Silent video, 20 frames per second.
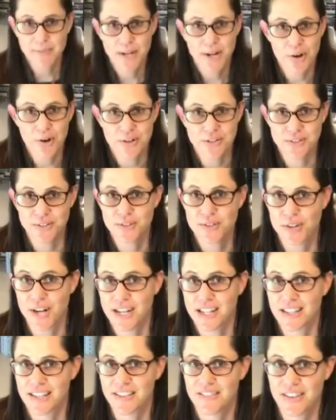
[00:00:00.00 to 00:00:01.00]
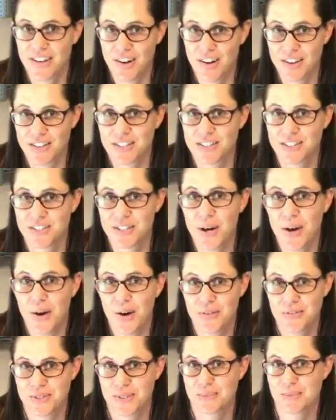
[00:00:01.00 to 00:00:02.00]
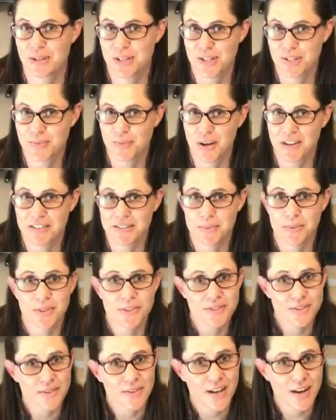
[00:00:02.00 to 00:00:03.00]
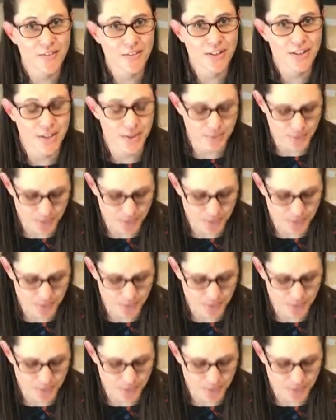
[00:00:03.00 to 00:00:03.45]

to also try to leave it on the stove as much as possible so that everything